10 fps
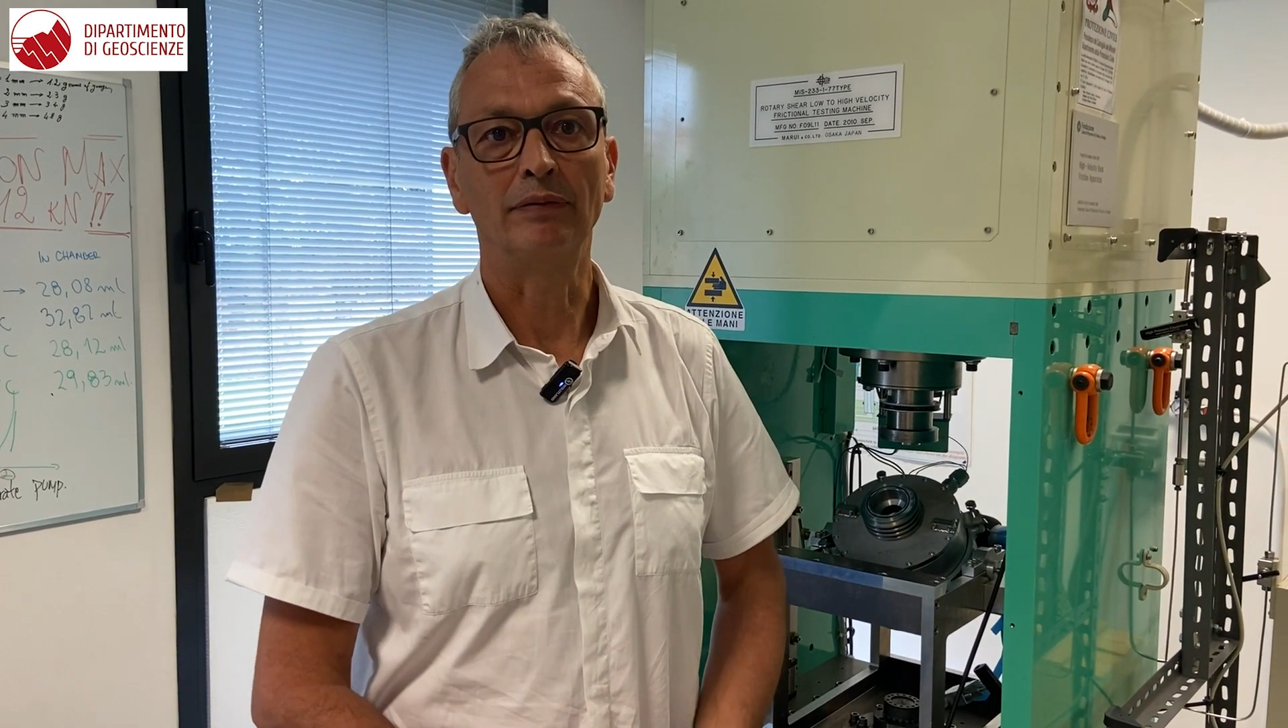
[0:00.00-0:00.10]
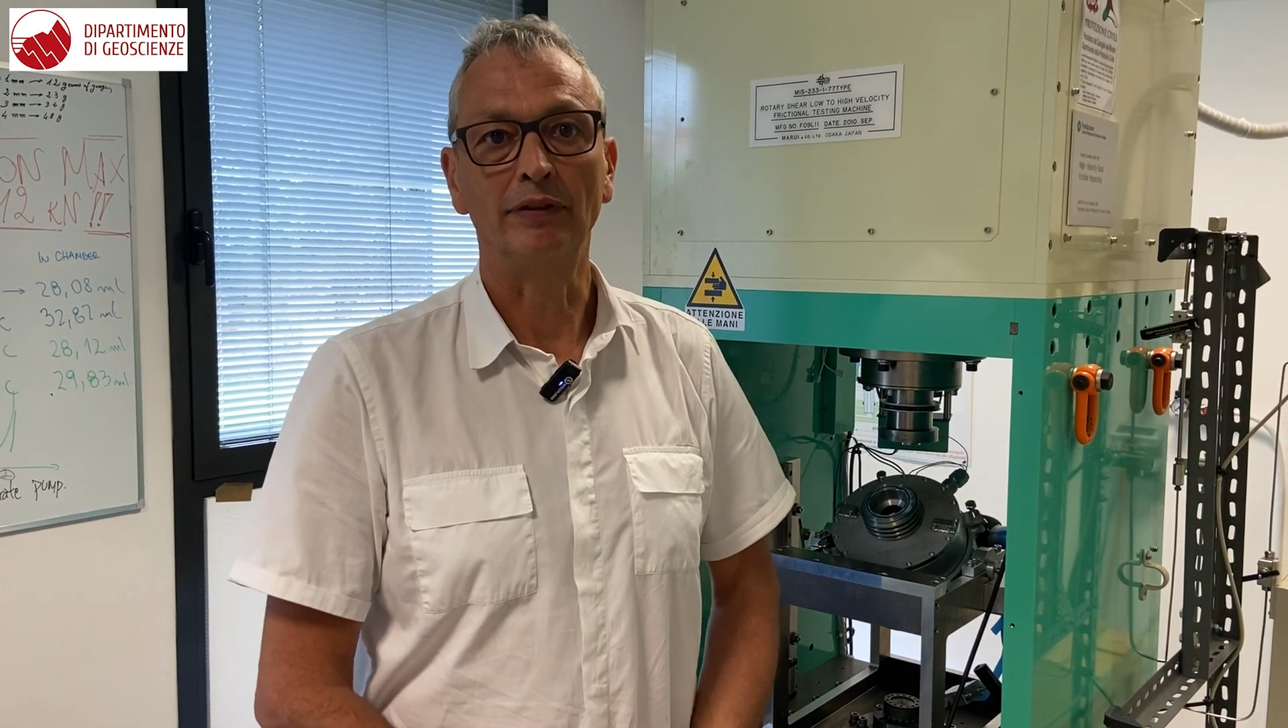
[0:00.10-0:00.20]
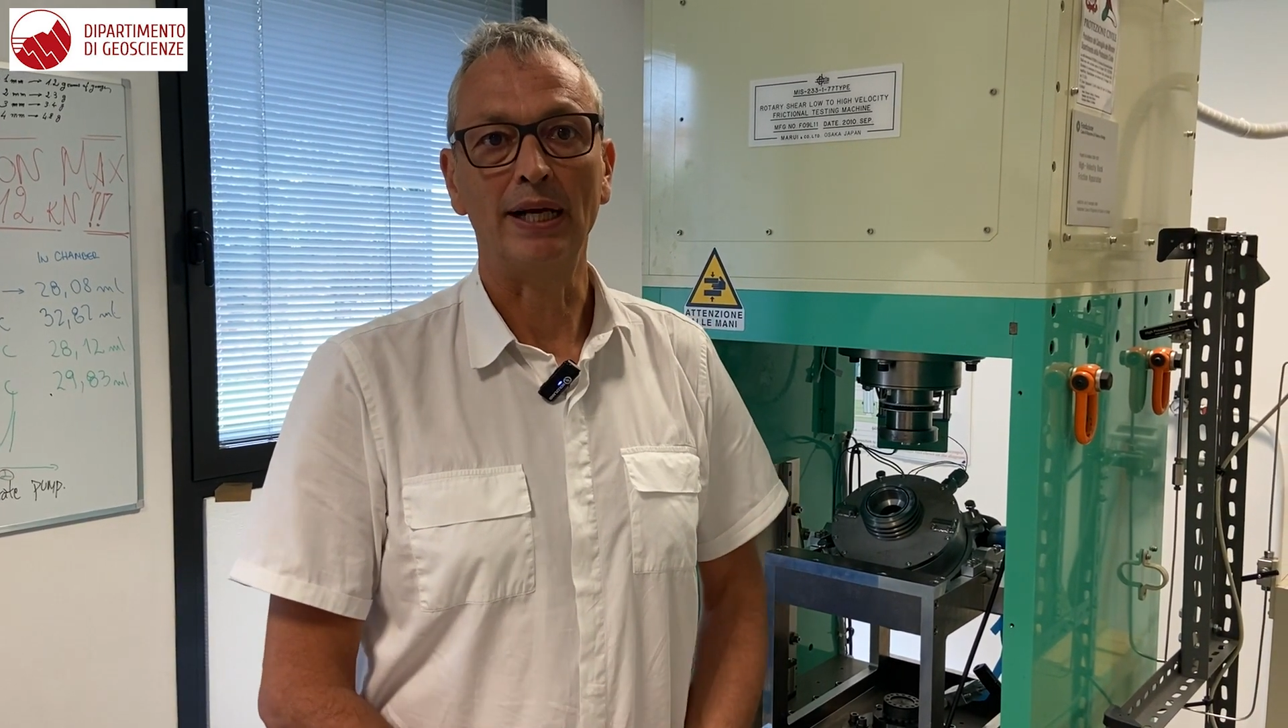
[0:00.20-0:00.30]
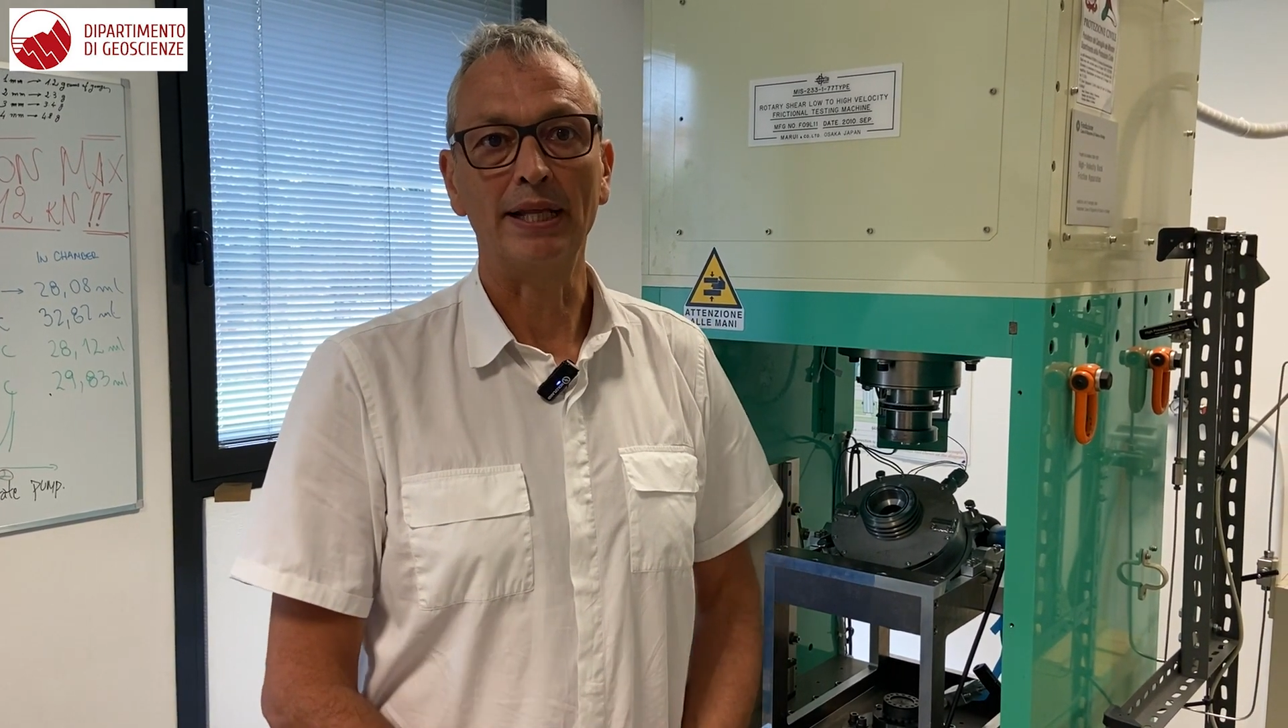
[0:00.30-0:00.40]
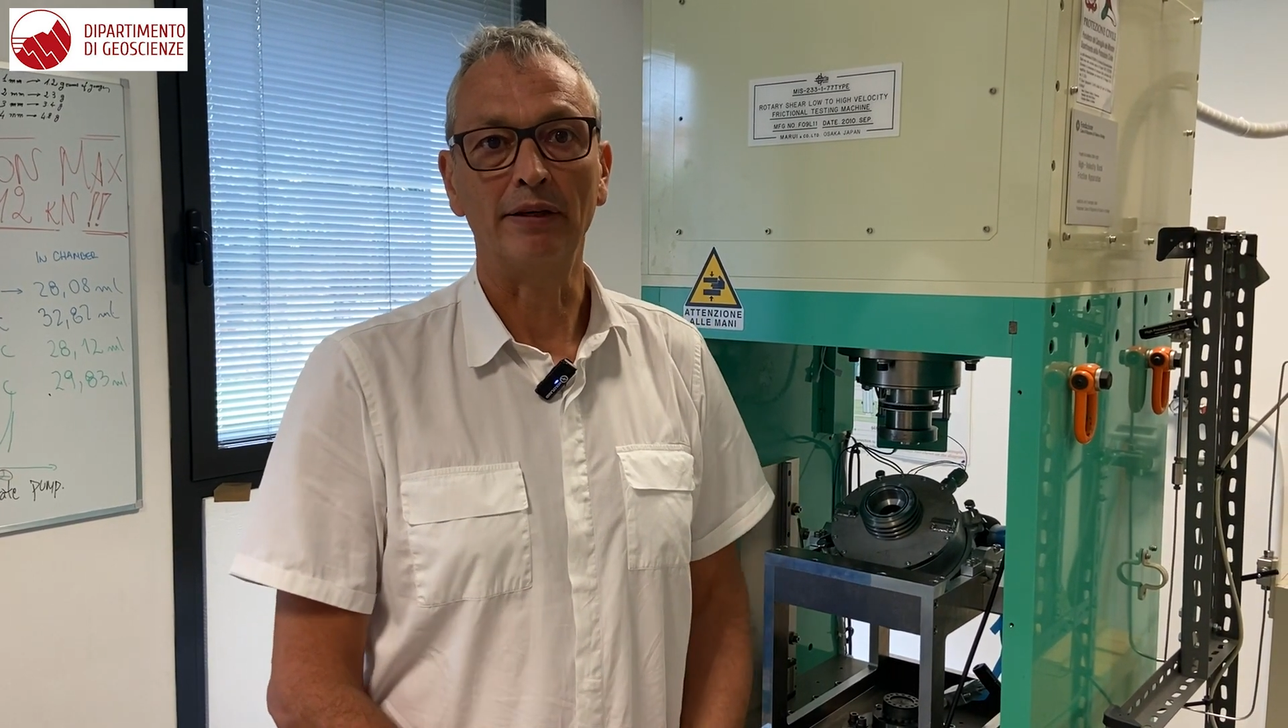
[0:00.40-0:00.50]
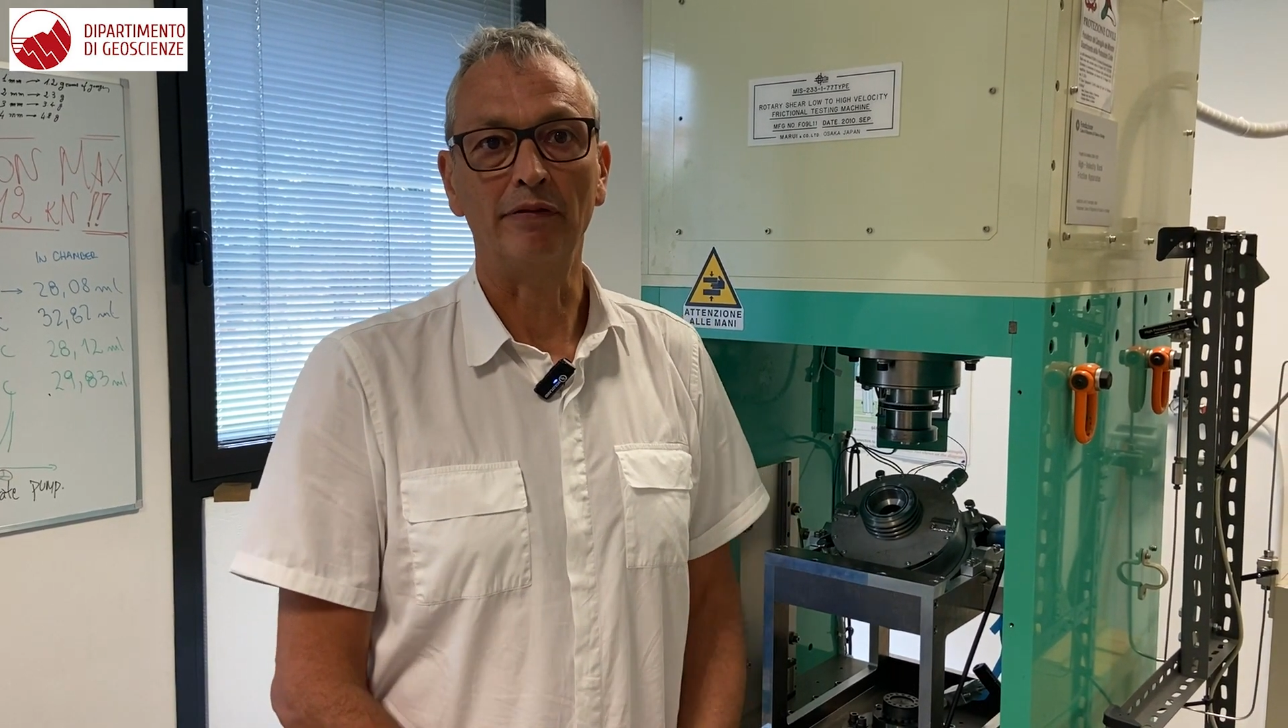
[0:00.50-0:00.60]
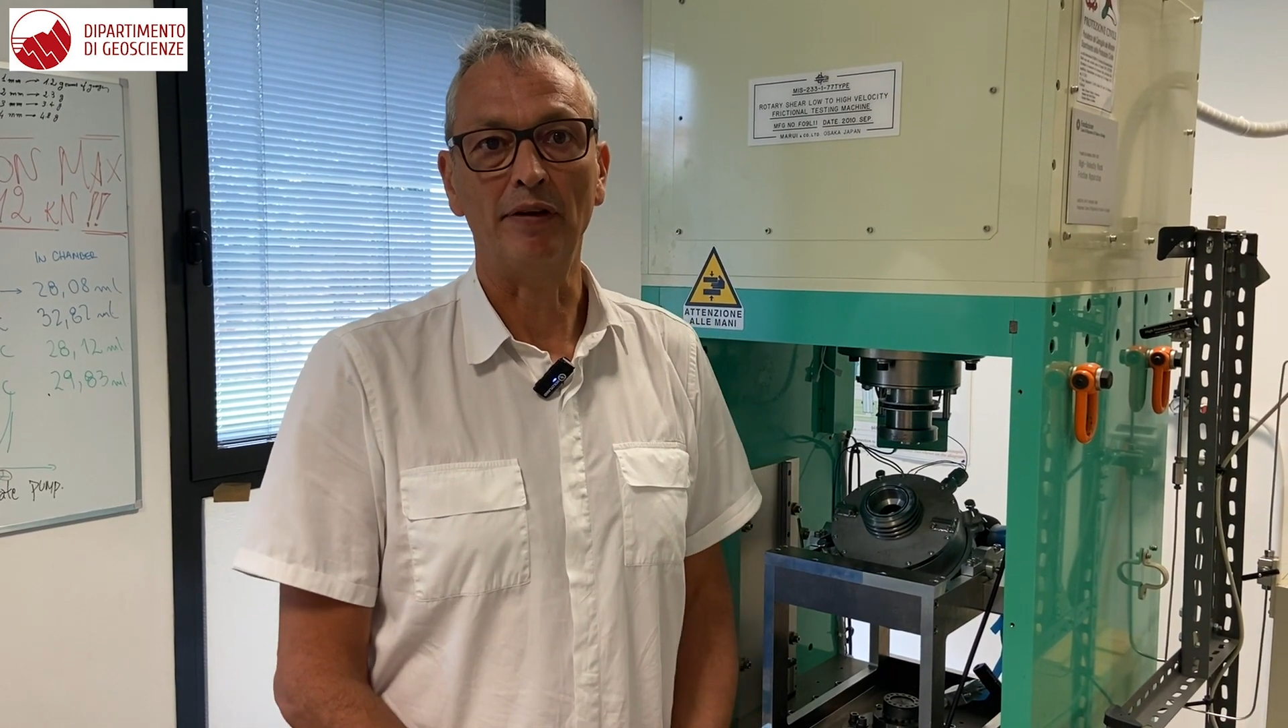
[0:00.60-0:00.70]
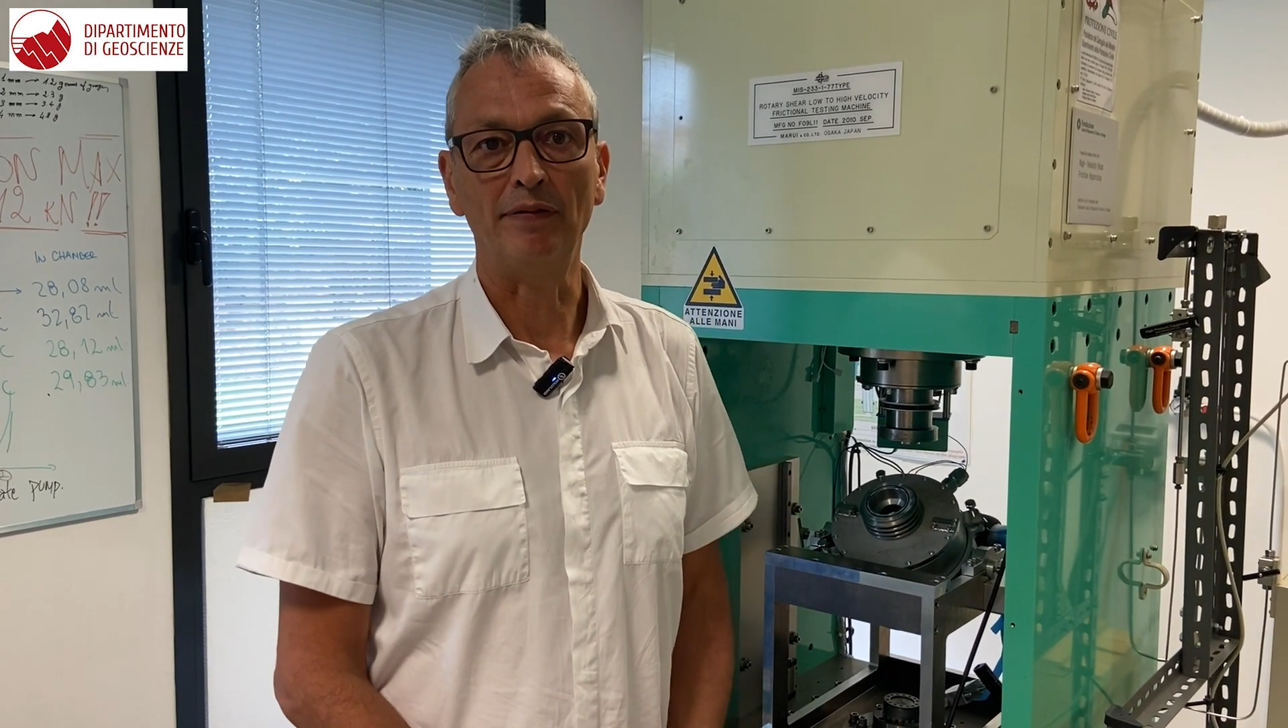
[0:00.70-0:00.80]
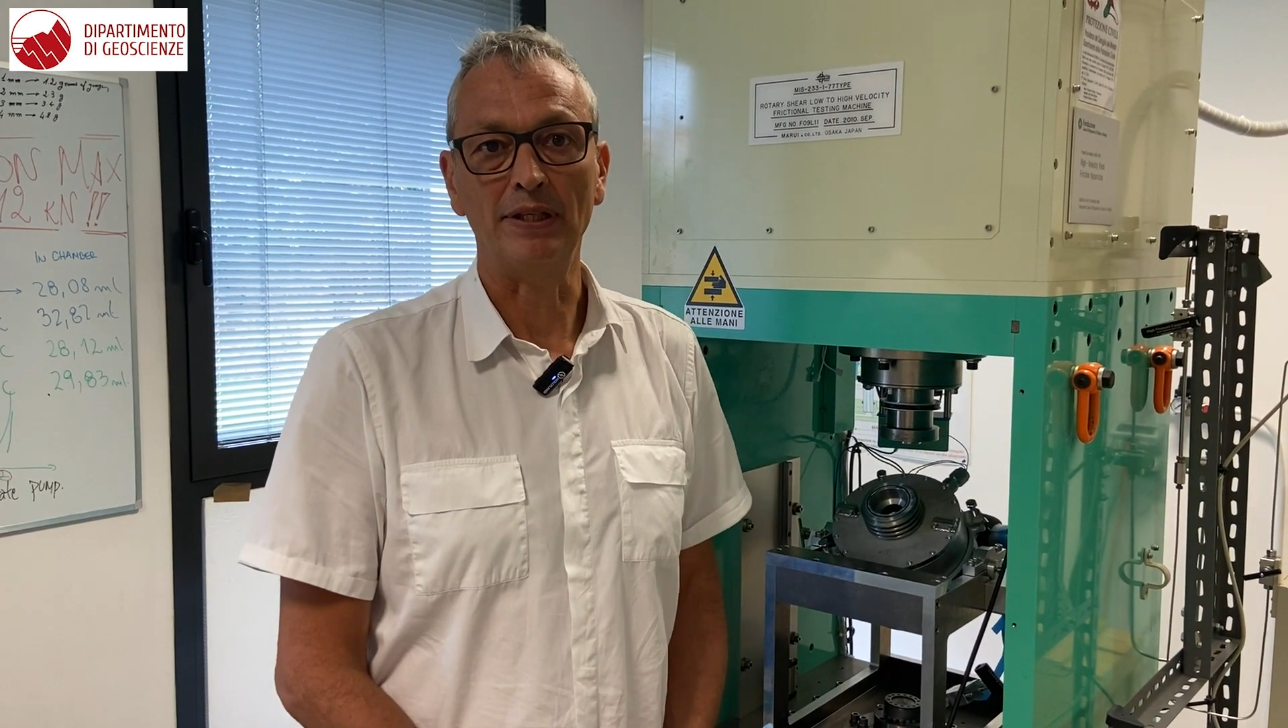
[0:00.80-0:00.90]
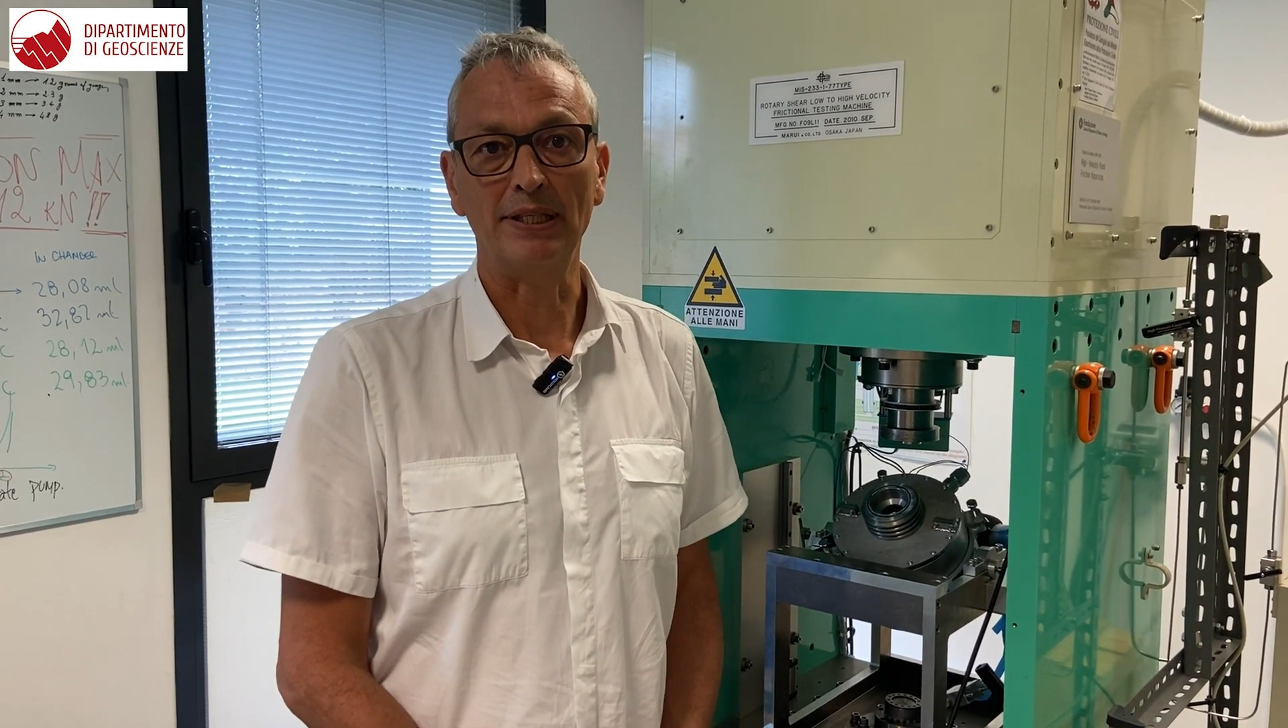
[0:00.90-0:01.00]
350